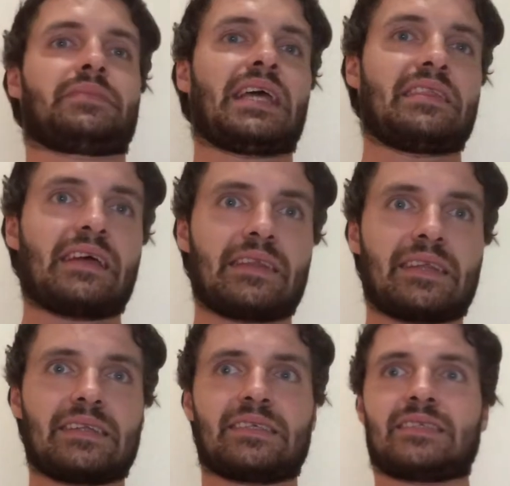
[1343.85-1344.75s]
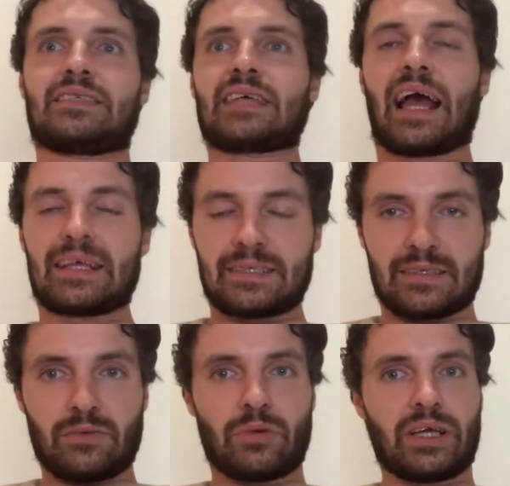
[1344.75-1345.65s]
Then they had that
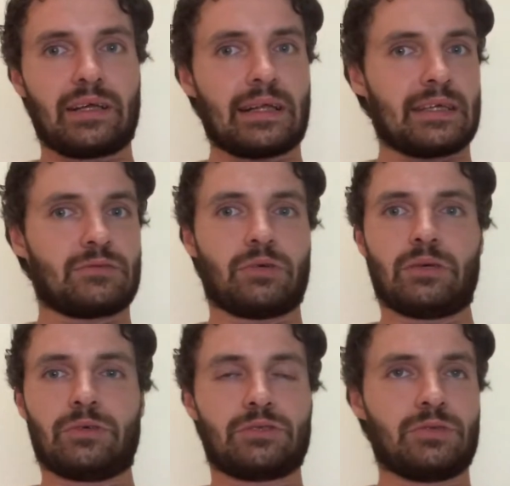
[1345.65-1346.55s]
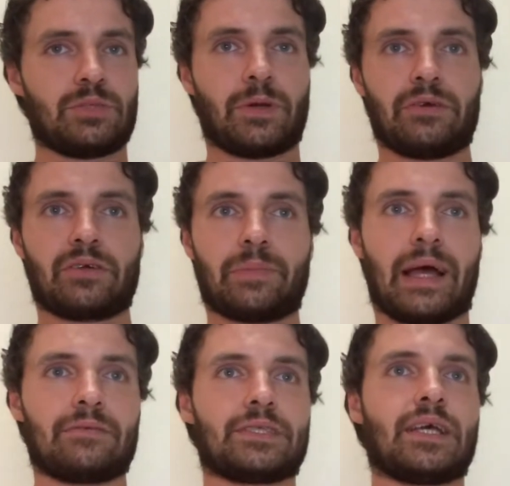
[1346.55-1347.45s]
disaster week last week, which we spoke
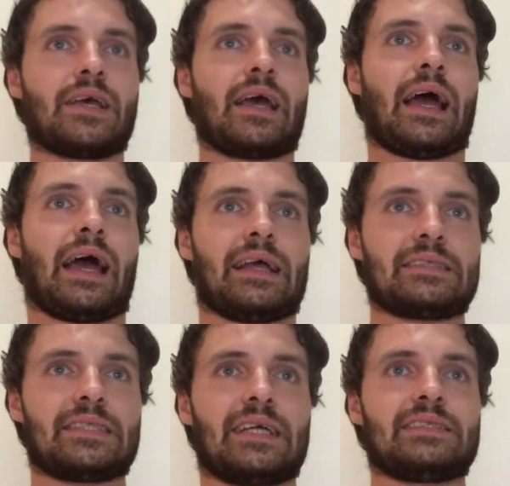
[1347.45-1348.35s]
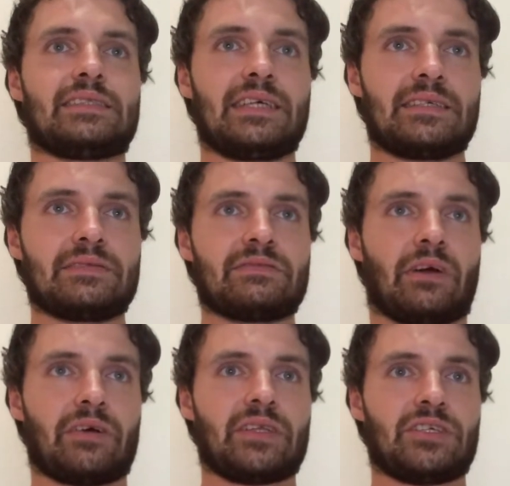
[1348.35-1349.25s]
about, and they didn't
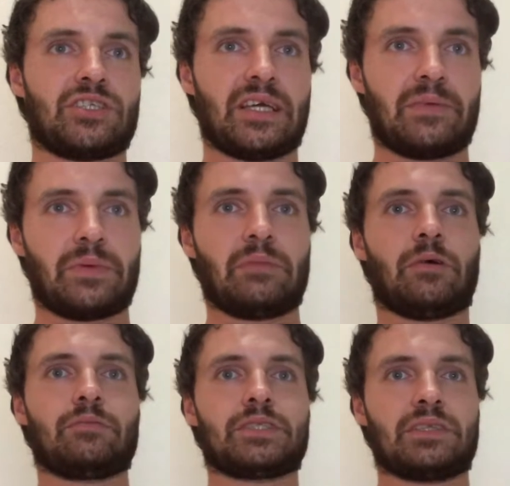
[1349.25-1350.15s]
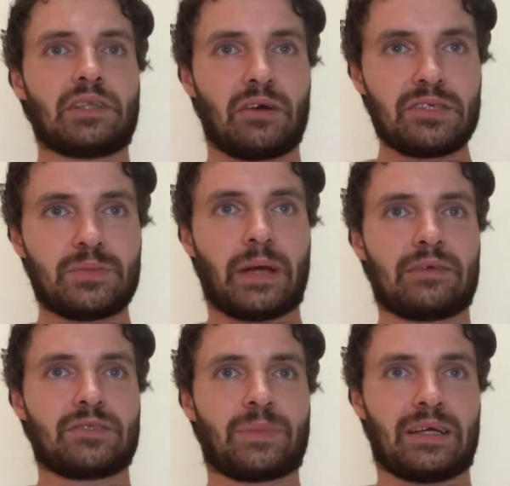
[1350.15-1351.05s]
right the ship in what was a nice
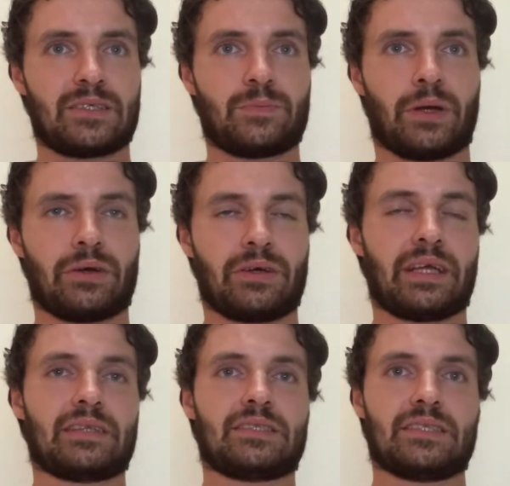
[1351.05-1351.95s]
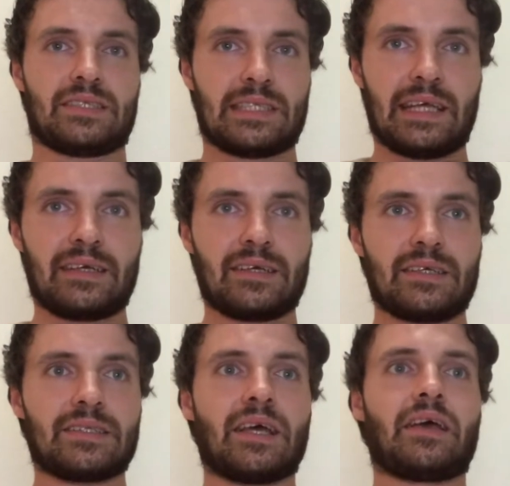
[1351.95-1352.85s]
bounce-back spot against the
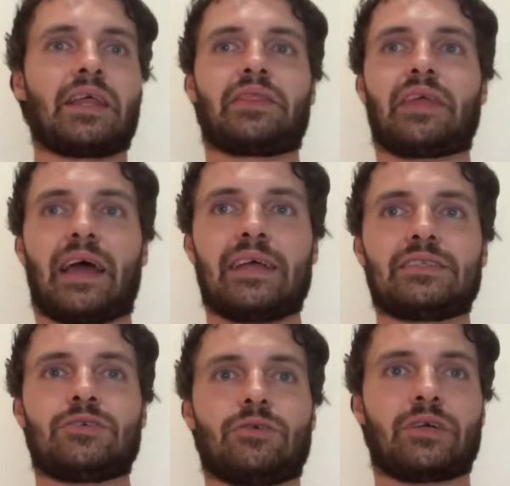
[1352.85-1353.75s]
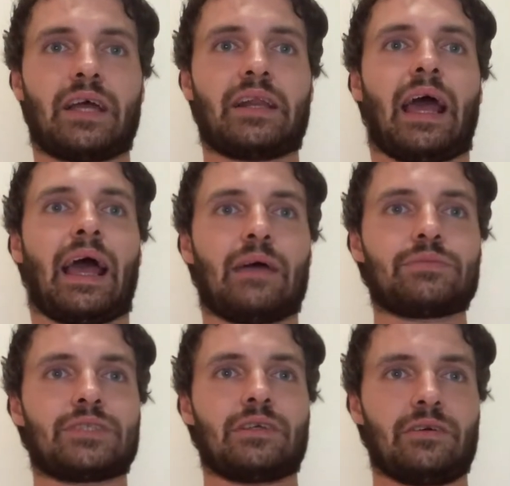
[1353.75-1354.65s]
Slingers. They took an
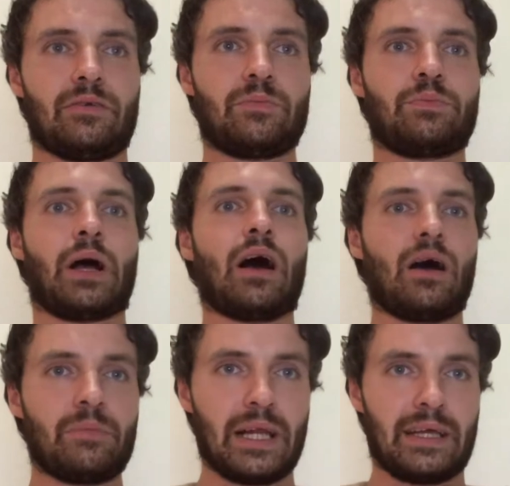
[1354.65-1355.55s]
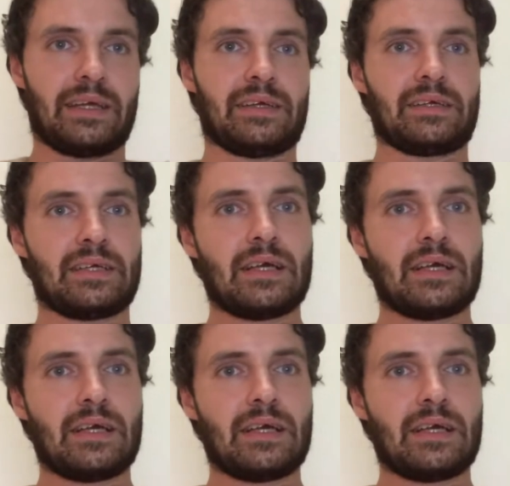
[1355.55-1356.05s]
absolute pummeling.